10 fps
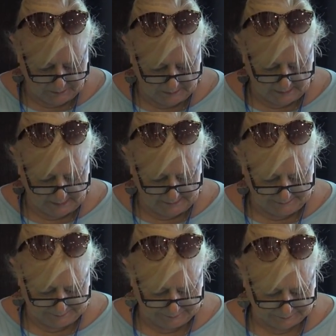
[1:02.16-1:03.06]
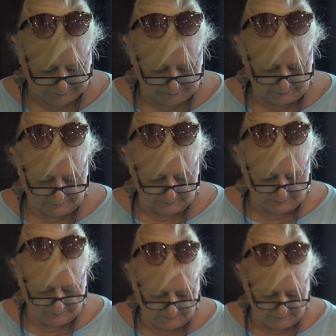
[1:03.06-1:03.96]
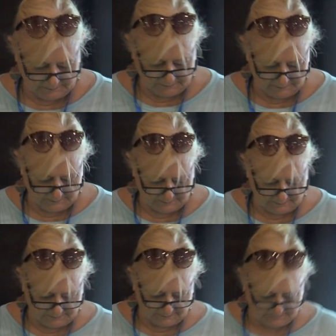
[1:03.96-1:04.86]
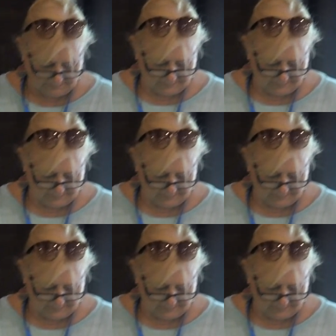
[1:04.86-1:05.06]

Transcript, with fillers: to an AWOS, and we have an attached VHF